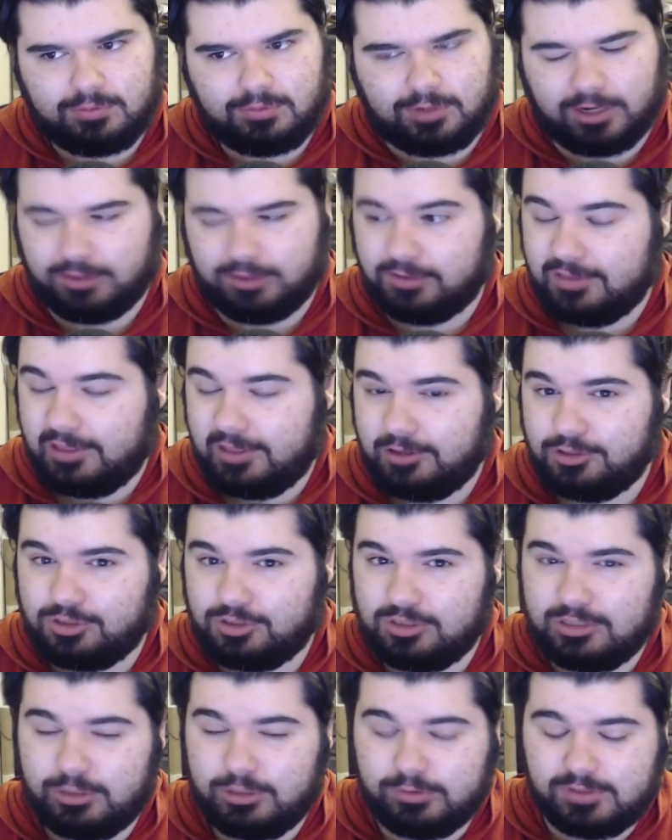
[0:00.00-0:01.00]
And I think they
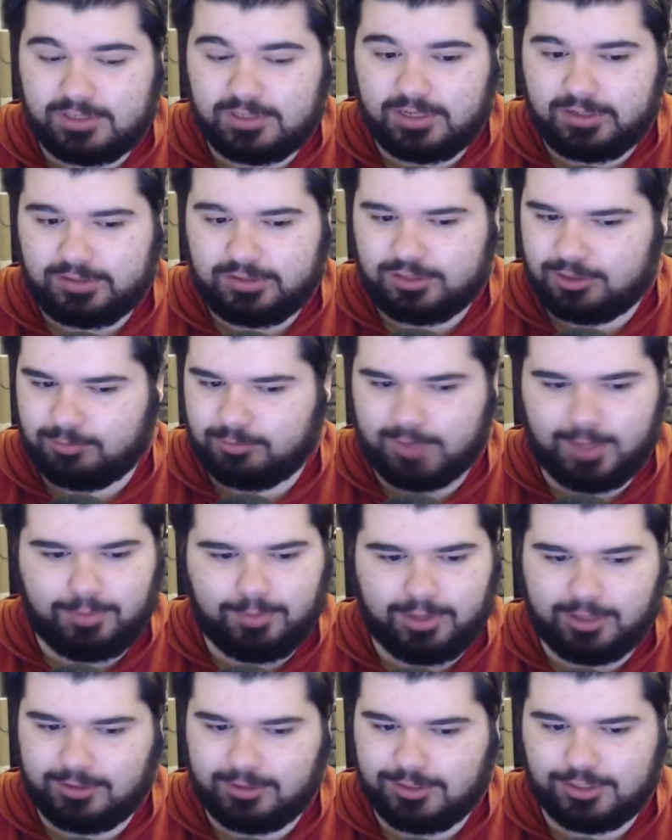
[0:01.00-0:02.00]
usually do six, so
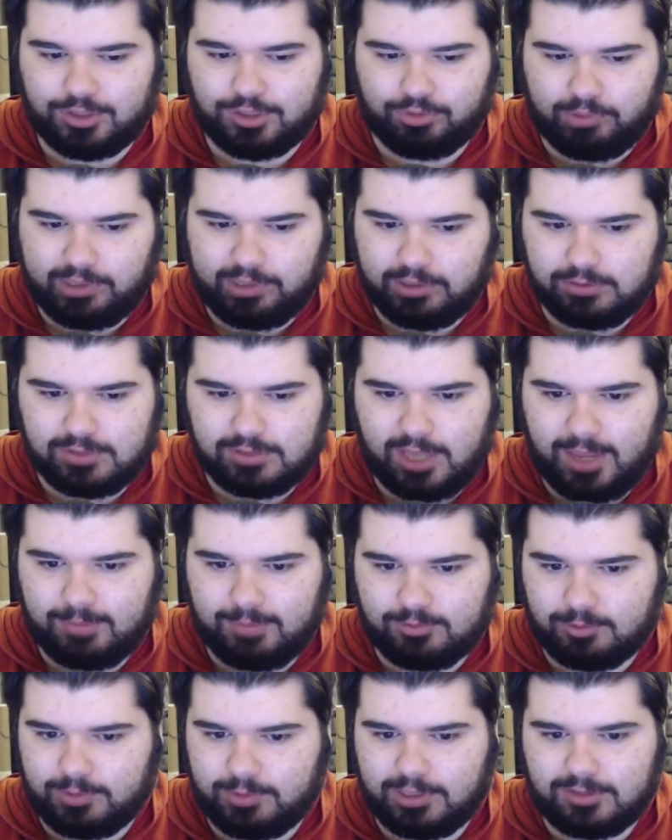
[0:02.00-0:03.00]
maybe at least three of those
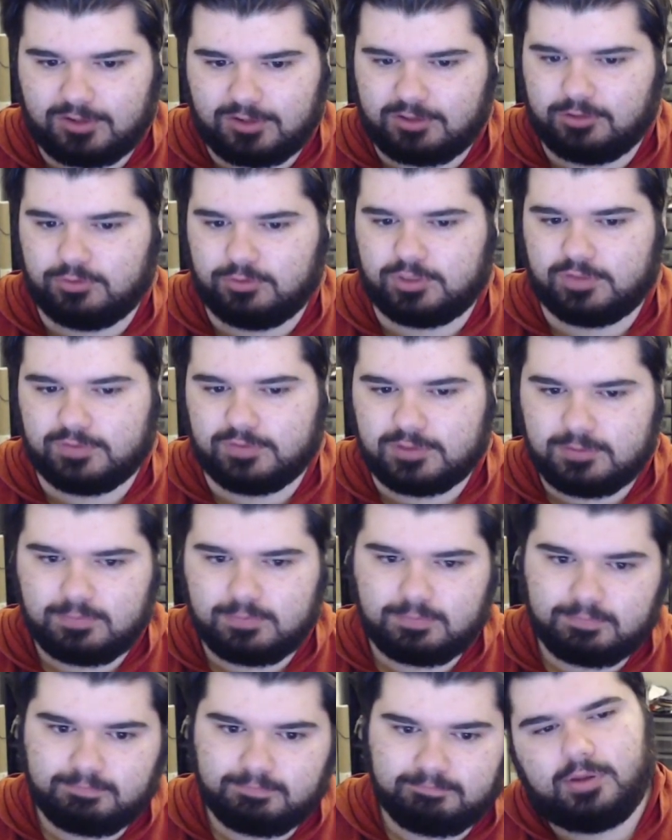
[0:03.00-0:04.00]
games will be exclusives.
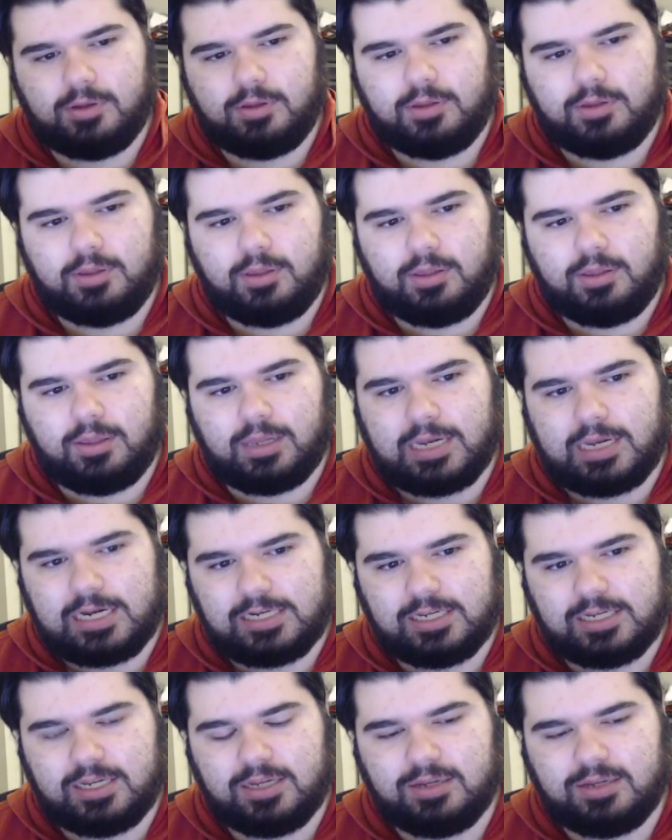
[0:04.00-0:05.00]

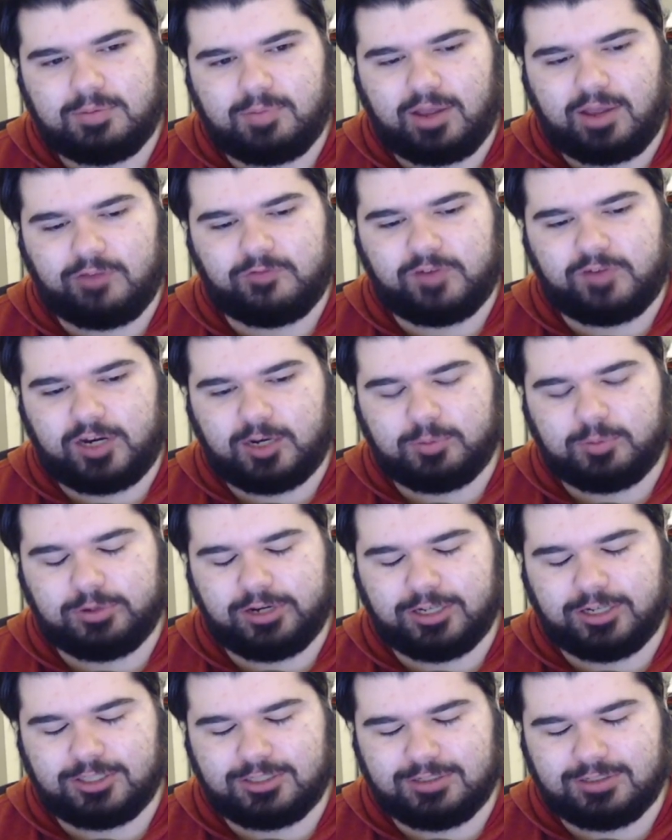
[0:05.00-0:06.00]
And my final
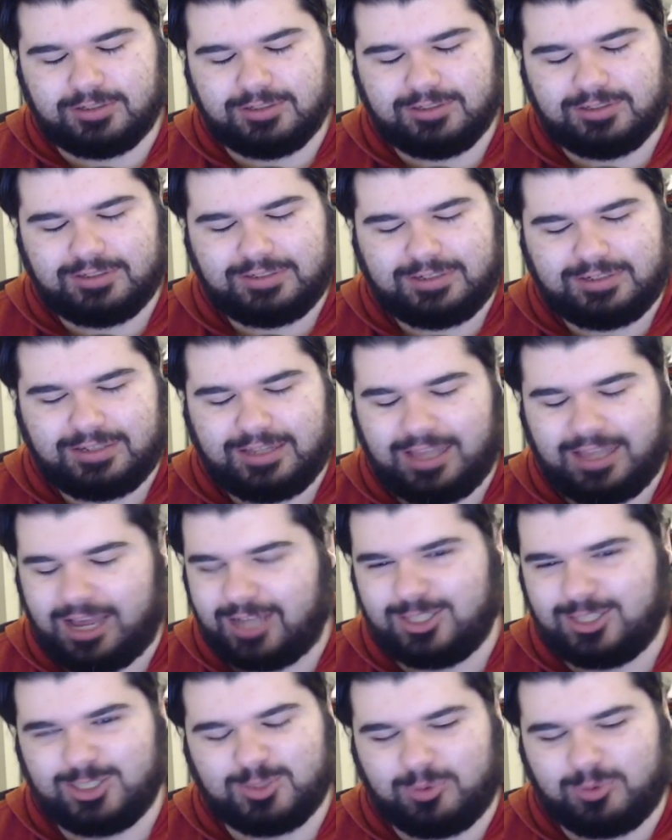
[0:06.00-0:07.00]
prediction I
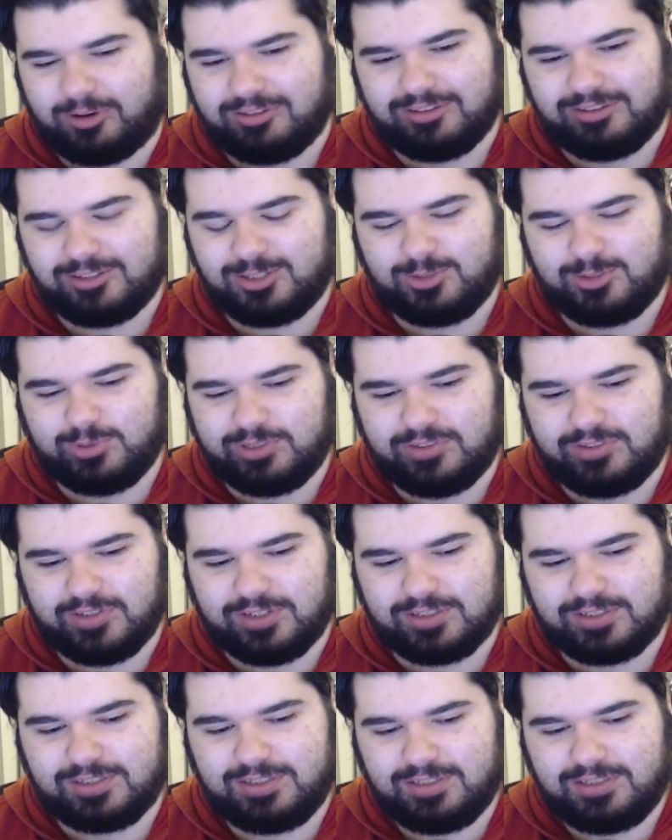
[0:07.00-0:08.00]
just want this to
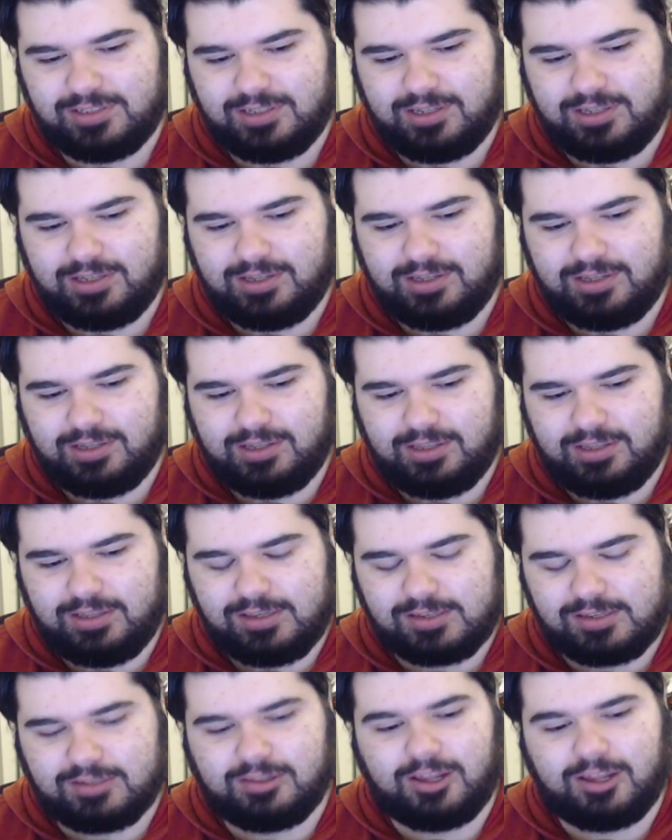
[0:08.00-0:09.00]
exist.
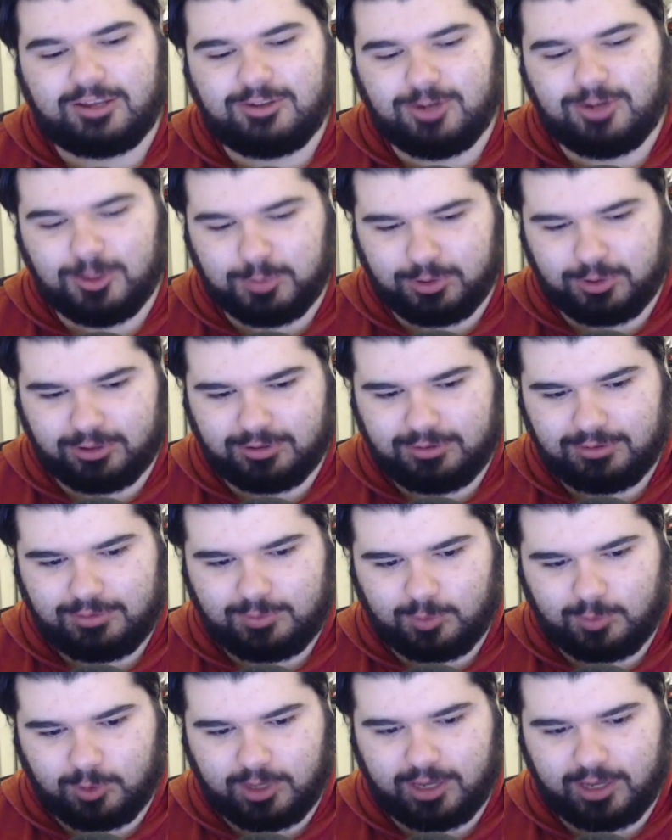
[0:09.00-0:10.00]
Sly Cooper
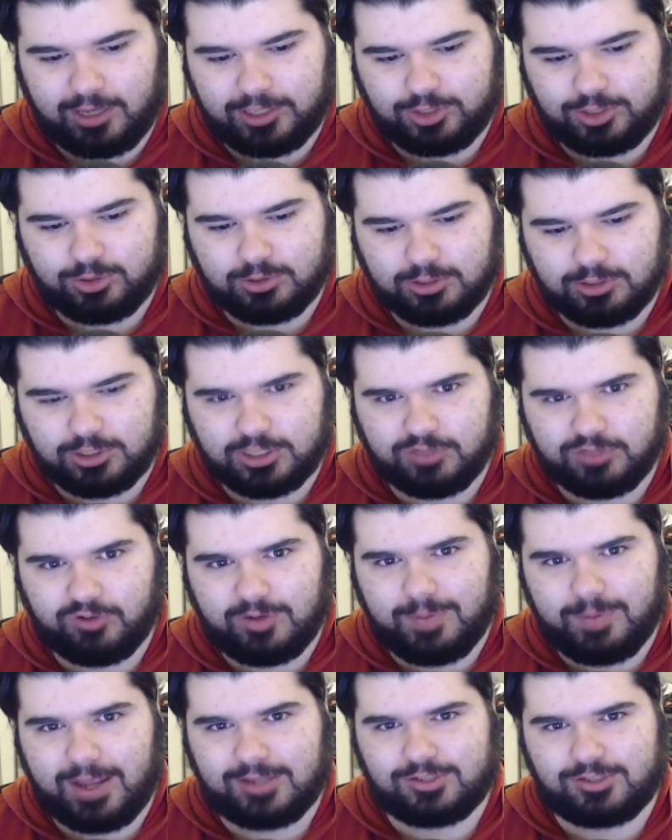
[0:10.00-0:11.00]
will get a trilogy
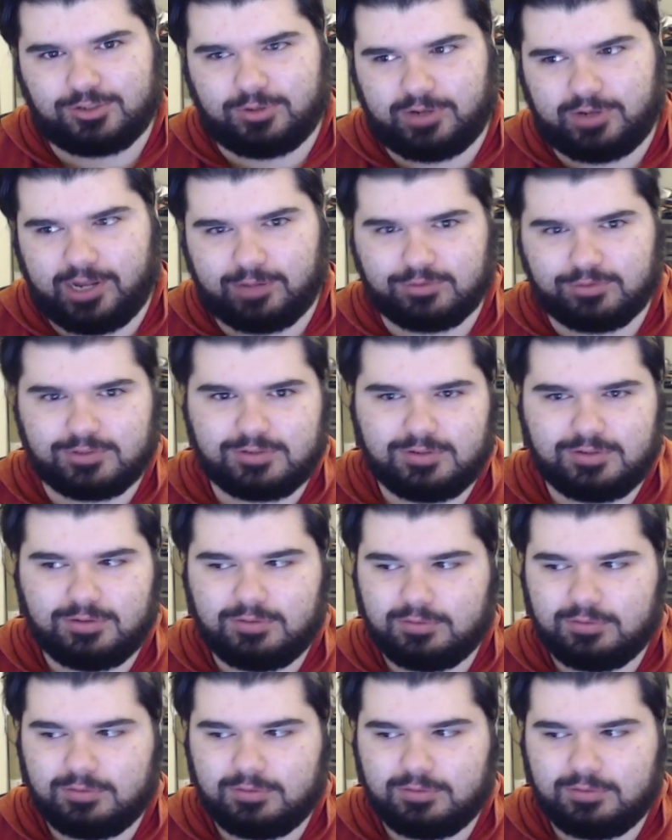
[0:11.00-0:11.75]
remaster announced.